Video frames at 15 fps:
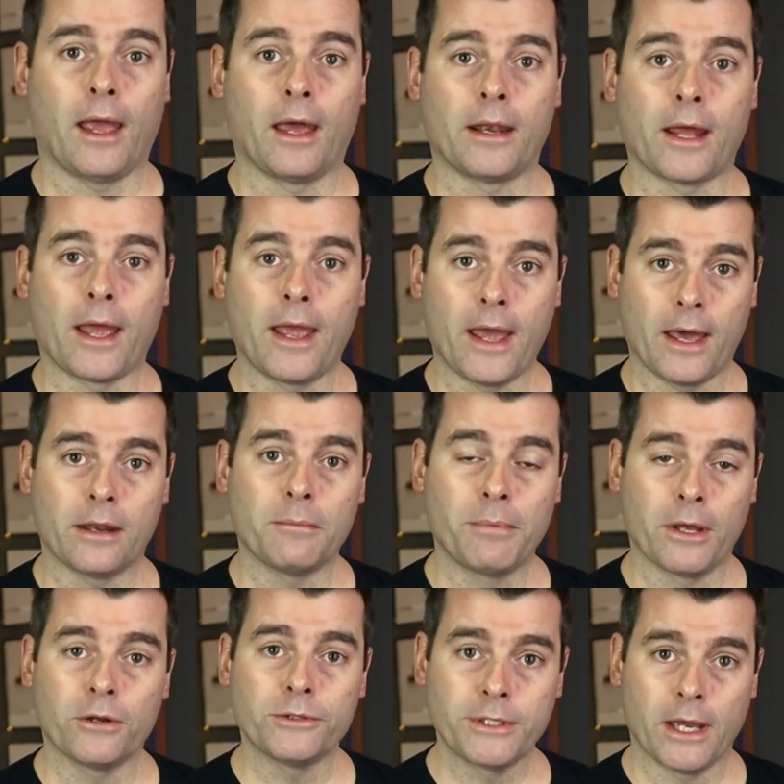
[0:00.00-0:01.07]
And I had a
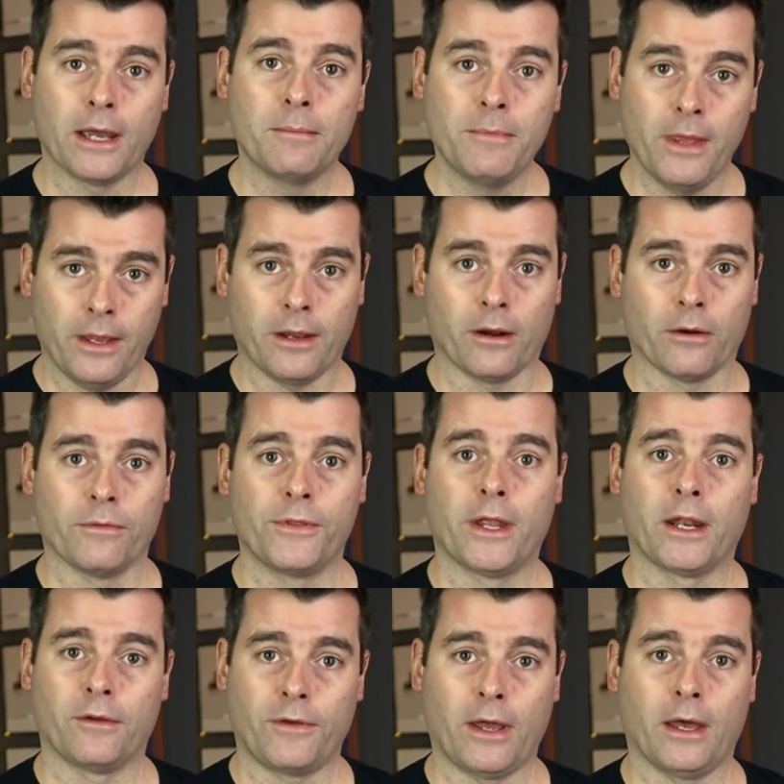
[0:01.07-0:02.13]
better time there
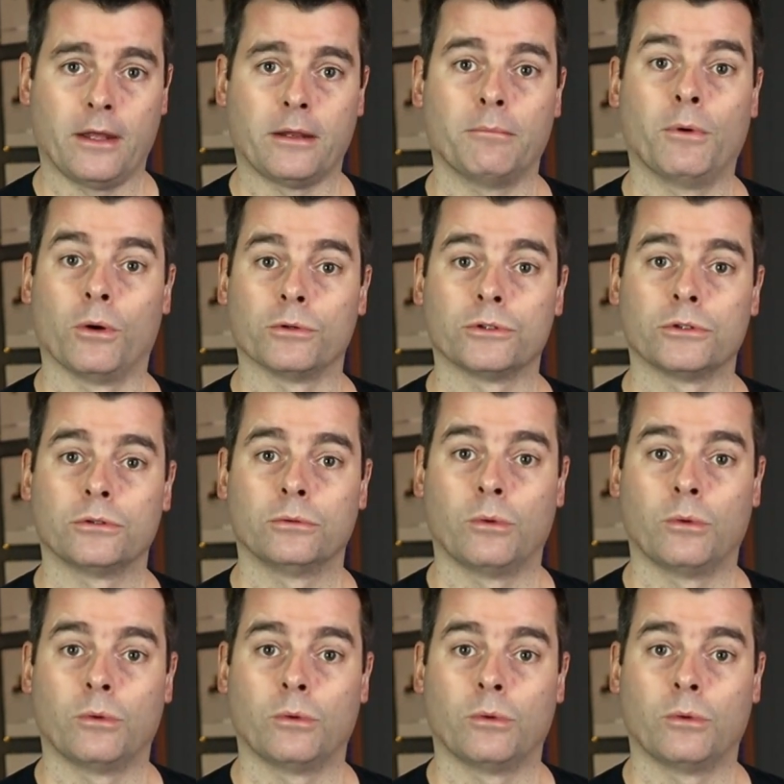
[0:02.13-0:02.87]
than I've had at most